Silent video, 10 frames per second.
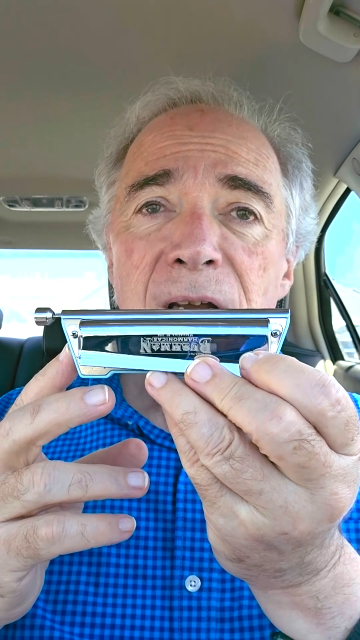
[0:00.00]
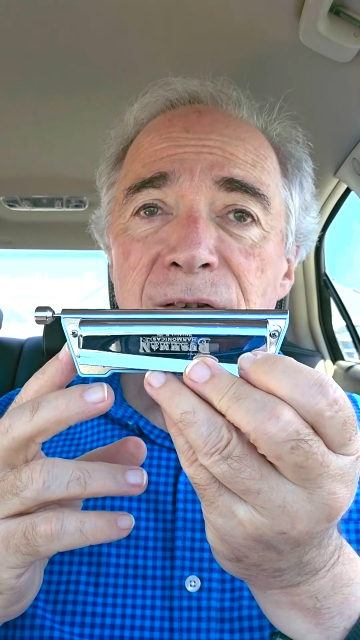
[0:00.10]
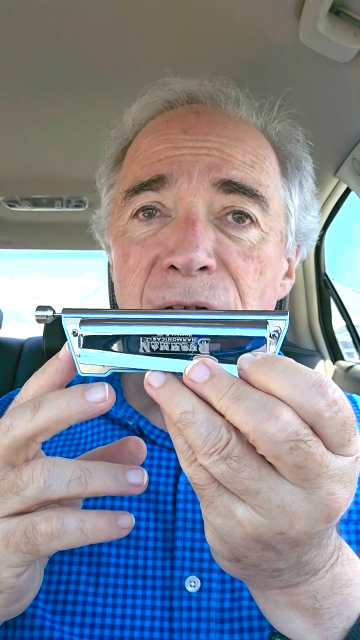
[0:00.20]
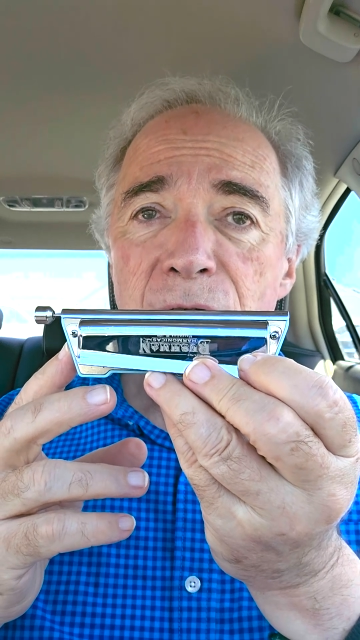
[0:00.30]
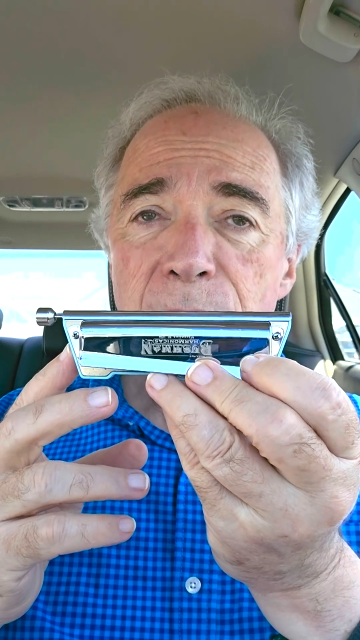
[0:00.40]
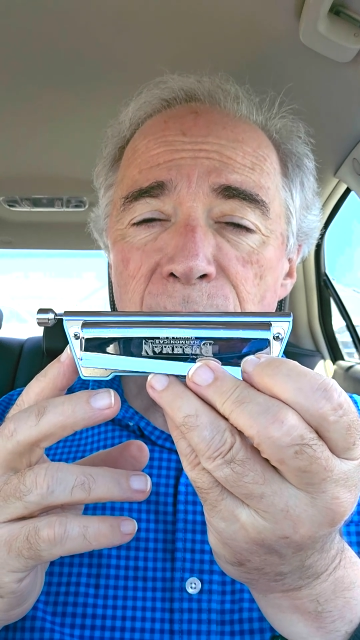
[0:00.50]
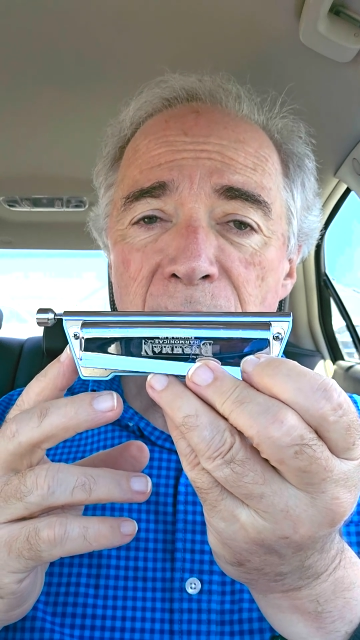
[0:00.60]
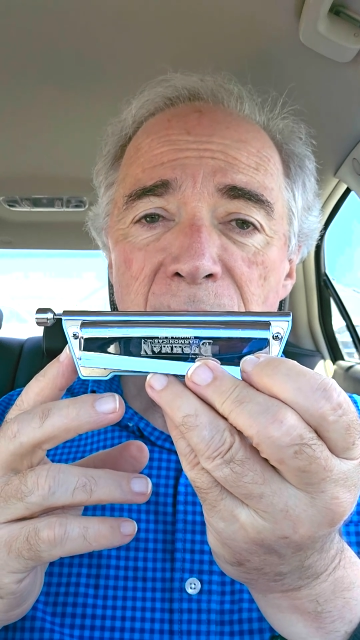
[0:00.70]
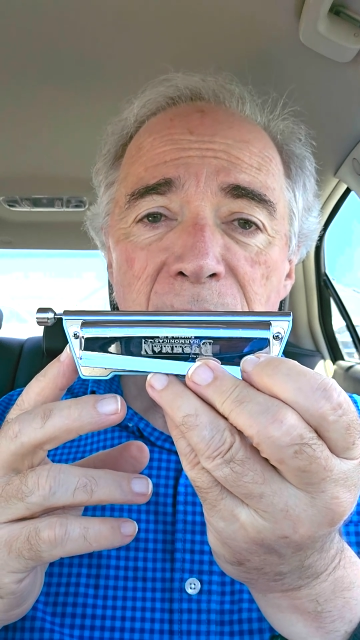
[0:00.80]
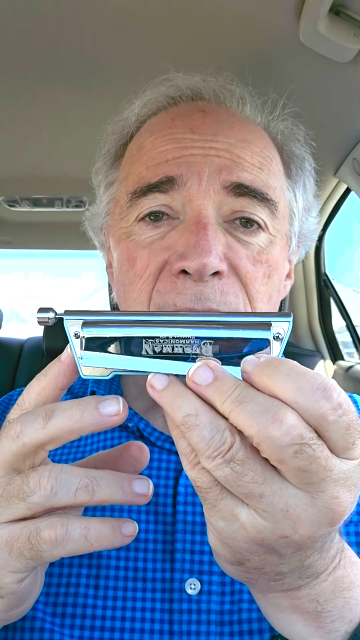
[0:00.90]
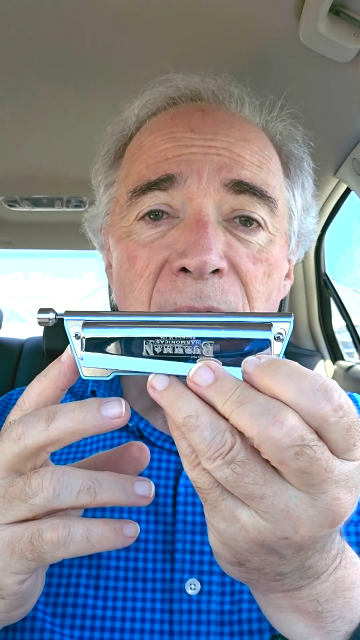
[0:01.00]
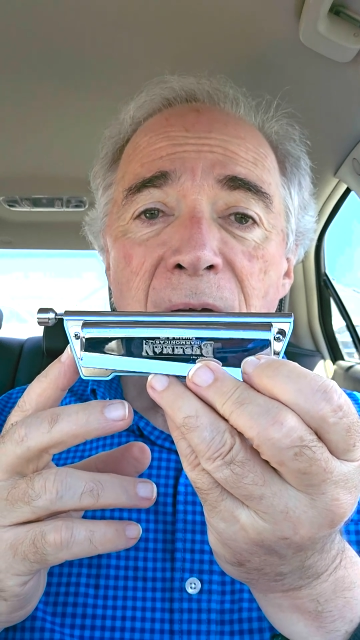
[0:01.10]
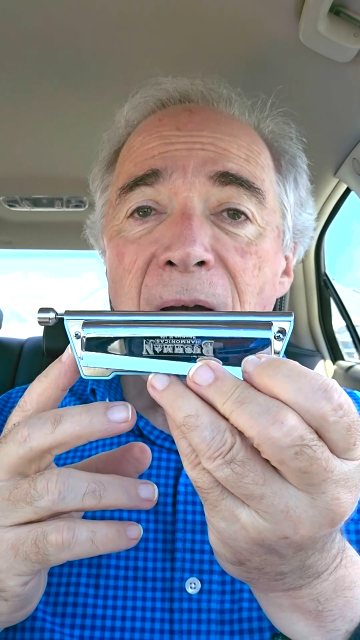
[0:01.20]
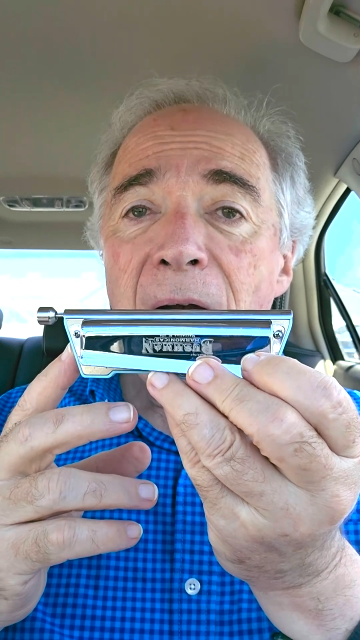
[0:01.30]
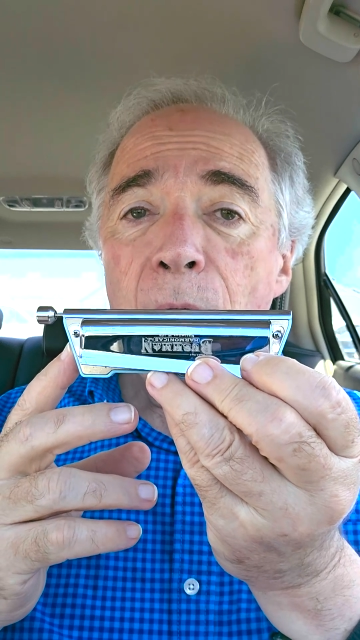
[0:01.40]
It's a new product.
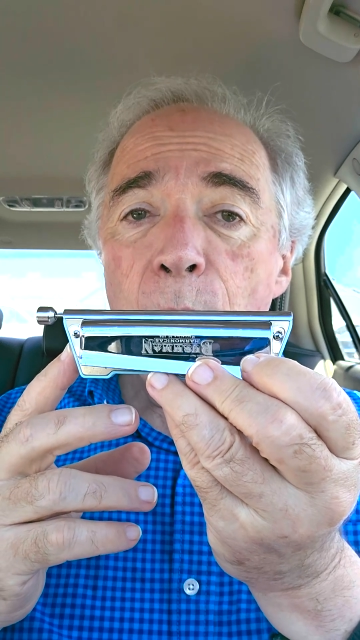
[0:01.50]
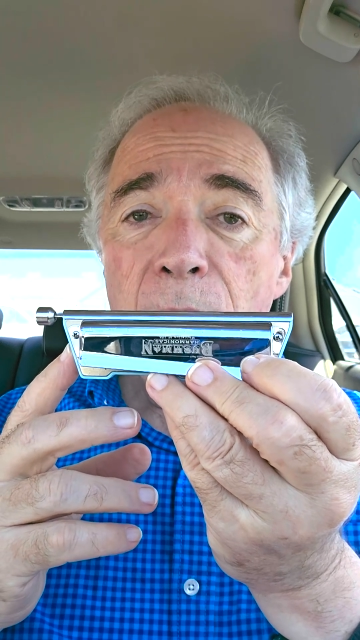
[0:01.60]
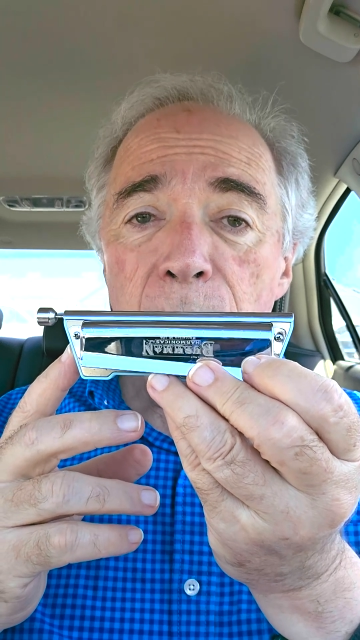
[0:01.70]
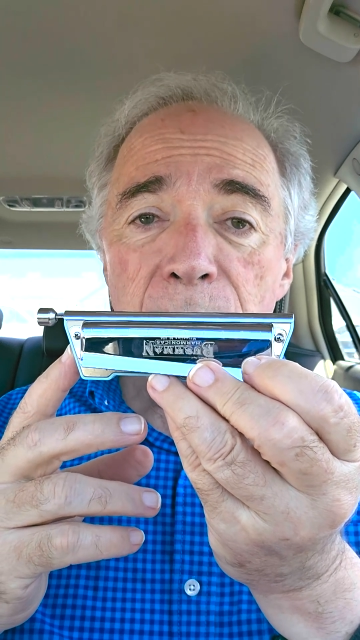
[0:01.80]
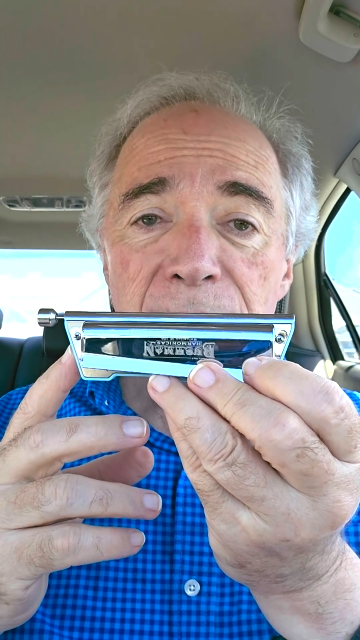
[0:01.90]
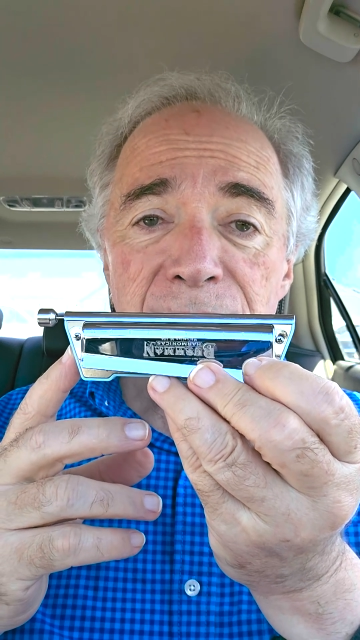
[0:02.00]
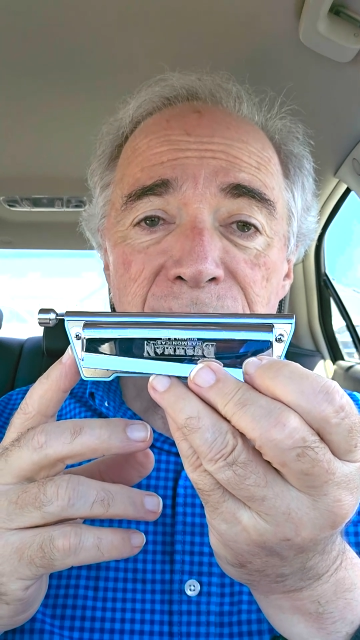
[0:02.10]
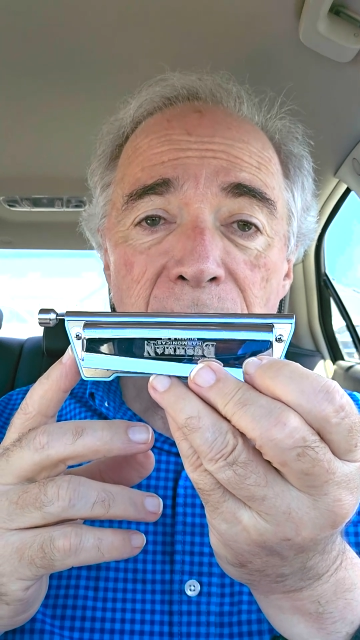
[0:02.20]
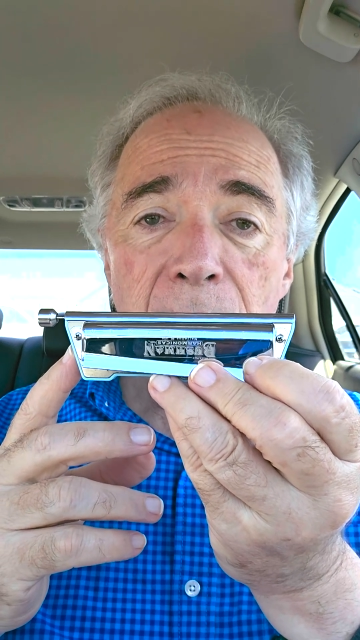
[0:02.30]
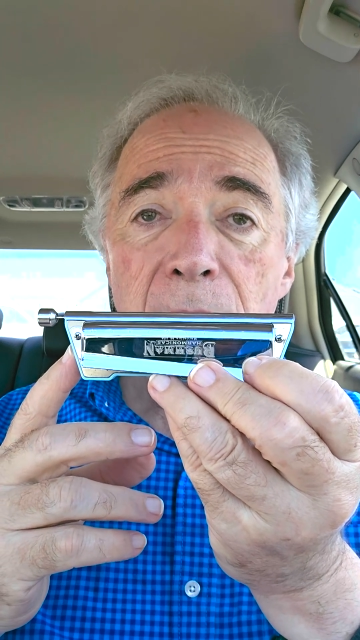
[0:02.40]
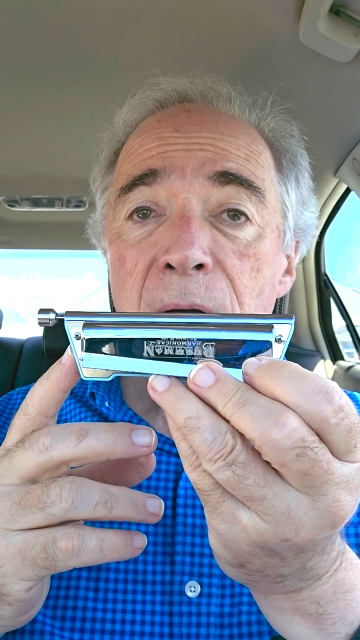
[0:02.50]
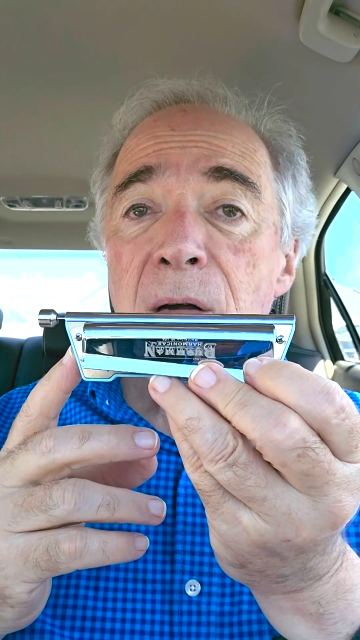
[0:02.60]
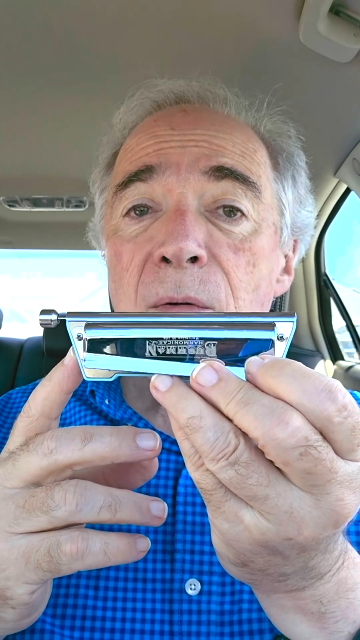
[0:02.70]
How well will it sell?